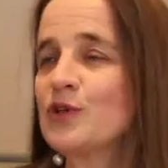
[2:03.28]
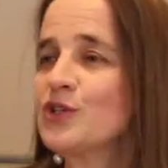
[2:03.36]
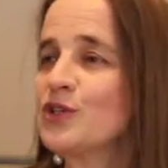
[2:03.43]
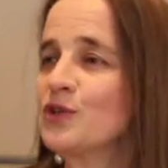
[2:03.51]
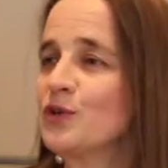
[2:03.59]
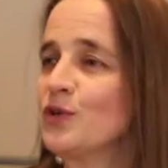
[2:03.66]

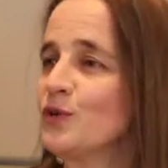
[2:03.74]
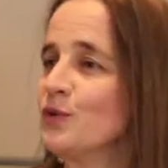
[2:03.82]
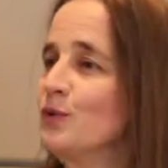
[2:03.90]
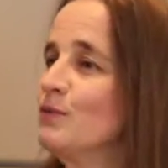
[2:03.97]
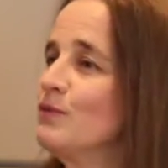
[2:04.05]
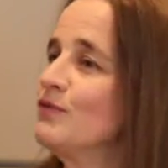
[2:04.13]

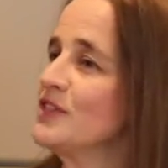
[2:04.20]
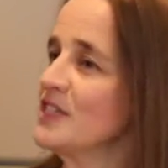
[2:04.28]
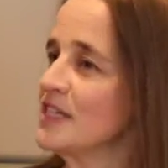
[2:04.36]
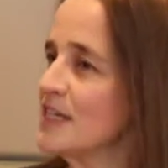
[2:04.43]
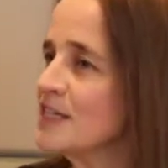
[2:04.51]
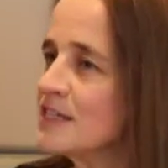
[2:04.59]
to
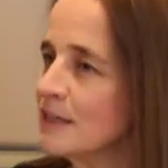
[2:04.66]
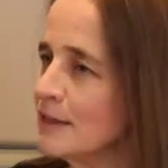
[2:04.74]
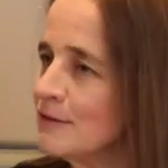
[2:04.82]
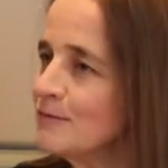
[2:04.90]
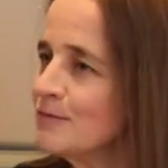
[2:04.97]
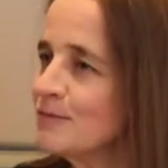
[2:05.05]
visit
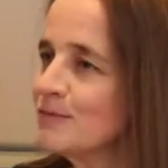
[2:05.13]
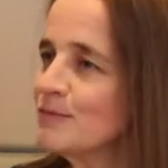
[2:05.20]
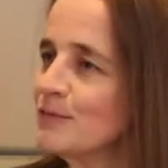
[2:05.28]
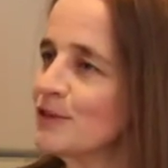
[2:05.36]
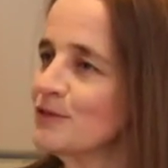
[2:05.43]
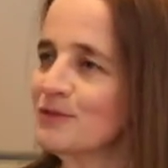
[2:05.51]
Italy,
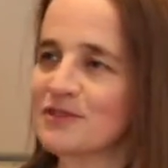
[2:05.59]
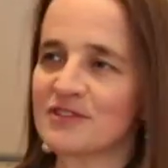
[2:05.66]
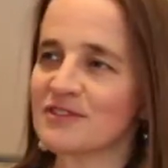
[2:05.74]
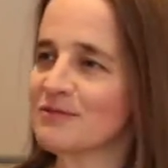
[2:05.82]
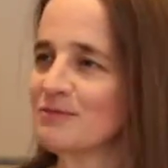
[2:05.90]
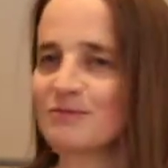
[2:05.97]
which
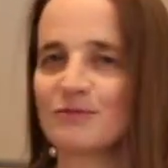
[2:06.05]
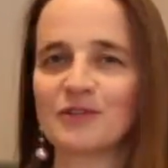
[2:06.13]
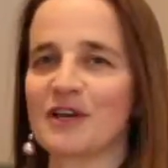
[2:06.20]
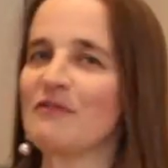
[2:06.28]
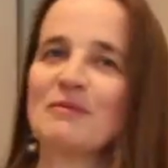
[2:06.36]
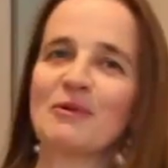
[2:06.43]
was
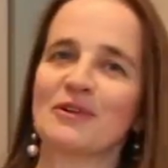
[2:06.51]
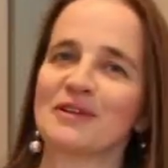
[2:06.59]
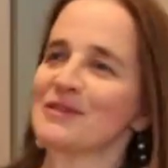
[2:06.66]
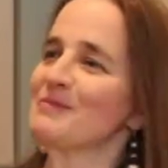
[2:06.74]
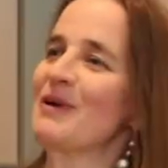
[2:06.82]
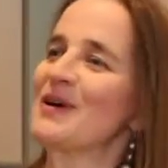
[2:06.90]
what everybody
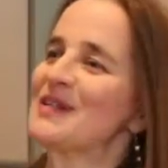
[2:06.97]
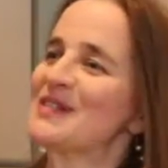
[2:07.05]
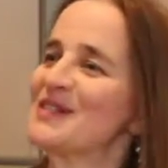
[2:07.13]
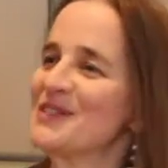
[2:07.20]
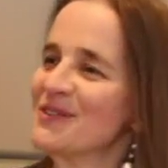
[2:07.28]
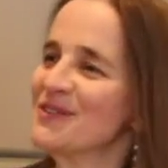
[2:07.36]
aspired
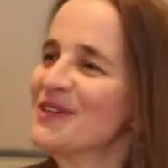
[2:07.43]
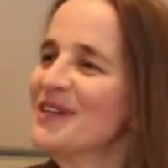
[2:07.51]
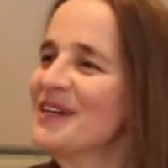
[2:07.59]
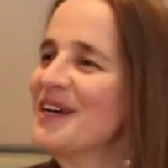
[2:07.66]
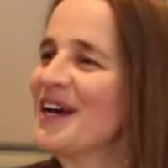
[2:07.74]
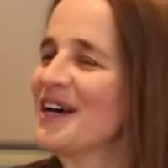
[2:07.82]
to do
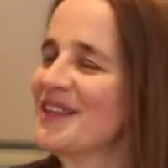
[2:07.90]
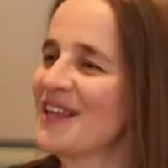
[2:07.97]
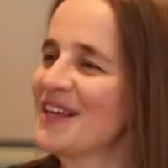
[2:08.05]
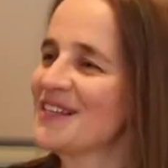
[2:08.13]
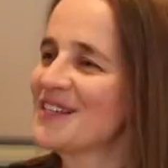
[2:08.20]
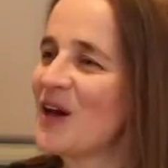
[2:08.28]
at
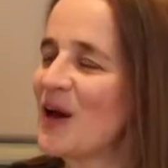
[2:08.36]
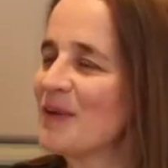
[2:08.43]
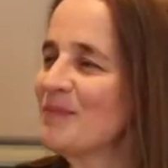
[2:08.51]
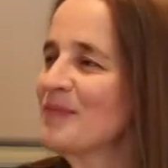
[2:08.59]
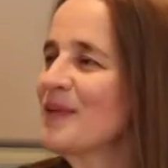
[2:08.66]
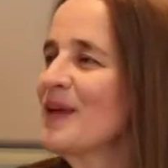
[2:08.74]
that
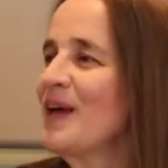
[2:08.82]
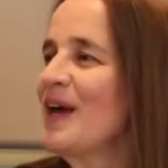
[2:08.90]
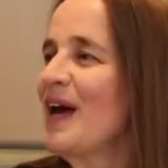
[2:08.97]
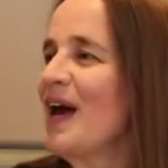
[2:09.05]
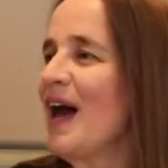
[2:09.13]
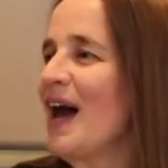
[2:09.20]
time.
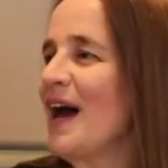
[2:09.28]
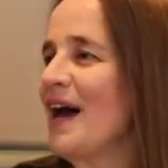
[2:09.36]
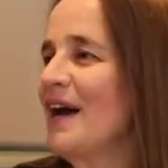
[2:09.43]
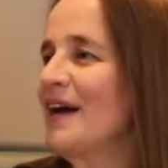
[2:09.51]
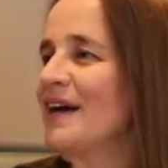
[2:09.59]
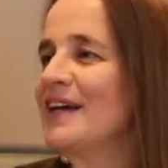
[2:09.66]

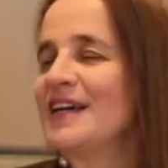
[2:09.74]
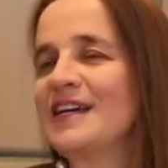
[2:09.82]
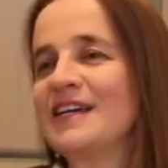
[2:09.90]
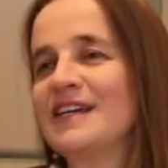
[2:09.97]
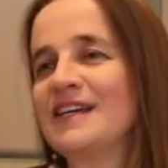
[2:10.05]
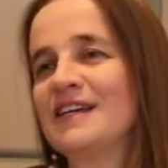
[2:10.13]

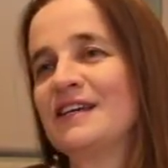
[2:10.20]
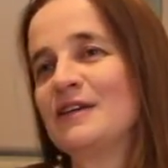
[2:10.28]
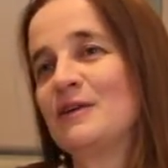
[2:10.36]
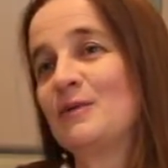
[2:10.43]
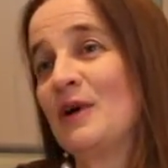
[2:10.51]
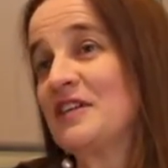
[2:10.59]

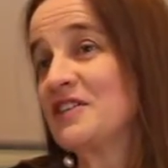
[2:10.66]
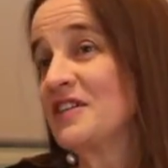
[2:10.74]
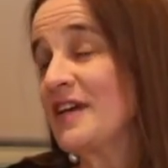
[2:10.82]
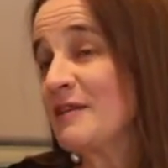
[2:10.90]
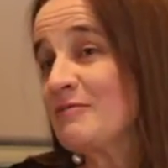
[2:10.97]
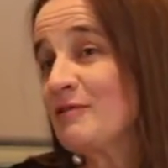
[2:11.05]
He went to
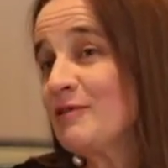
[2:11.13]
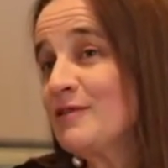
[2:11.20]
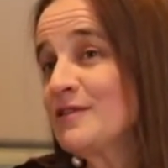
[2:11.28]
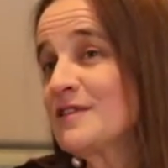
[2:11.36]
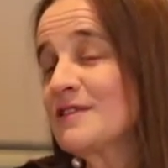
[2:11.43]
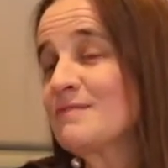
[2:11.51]

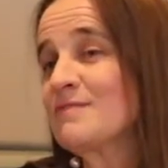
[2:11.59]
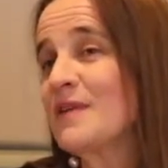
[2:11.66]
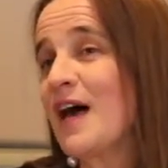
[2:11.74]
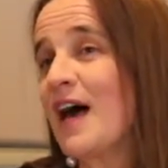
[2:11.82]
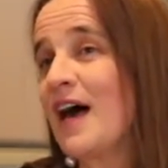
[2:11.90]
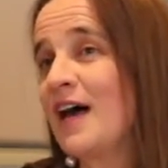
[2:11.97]
Naples,
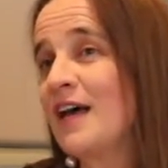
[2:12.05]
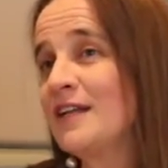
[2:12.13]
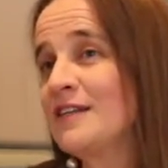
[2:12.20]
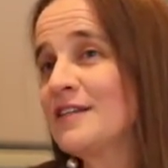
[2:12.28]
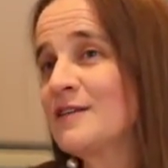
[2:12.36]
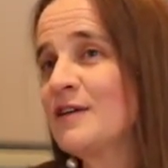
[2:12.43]

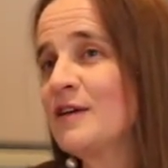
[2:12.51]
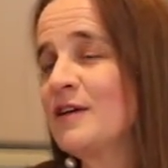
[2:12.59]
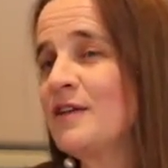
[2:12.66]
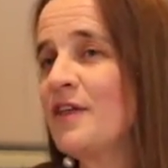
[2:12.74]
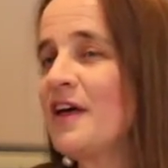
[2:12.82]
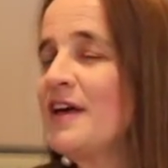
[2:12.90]
and
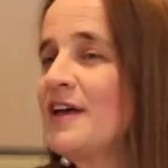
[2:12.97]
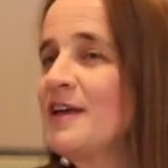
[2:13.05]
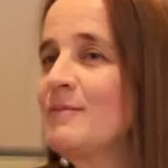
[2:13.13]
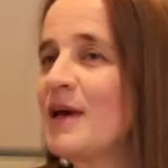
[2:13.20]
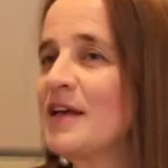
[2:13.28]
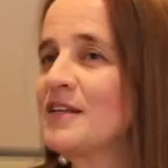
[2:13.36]
there
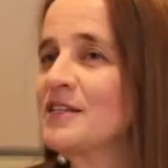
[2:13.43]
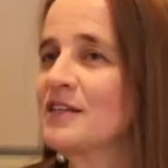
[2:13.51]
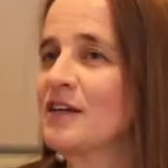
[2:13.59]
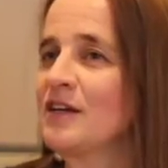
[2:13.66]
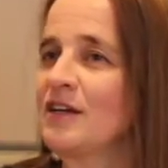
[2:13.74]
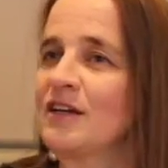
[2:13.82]
he met
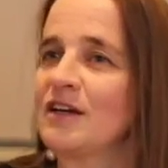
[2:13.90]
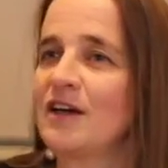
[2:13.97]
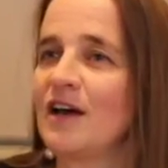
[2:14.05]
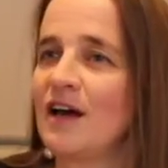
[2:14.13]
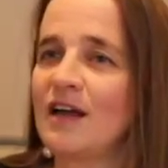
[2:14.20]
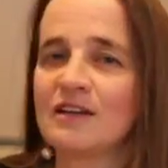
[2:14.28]

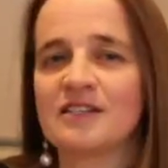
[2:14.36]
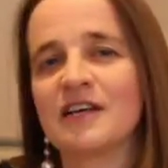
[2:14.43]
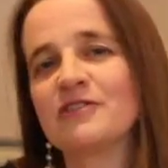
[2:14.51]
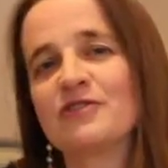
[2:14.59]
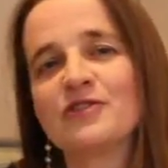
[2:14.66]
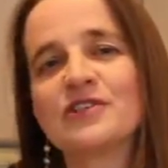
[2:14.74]

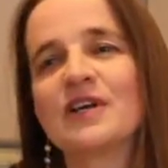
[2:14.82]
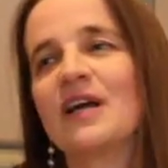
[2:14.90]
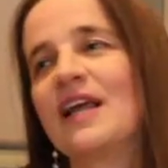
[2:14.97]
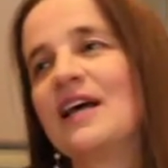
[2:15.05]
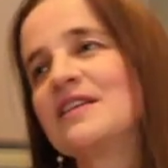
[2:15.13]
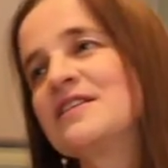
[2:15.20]
Alessandro
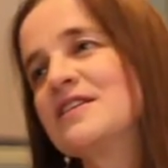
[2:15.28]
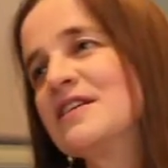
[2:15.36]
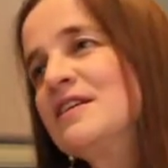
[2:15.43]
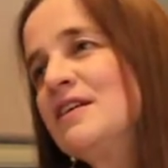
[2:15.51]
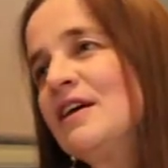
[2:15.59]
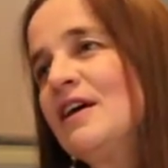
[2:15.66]
Scarlatti,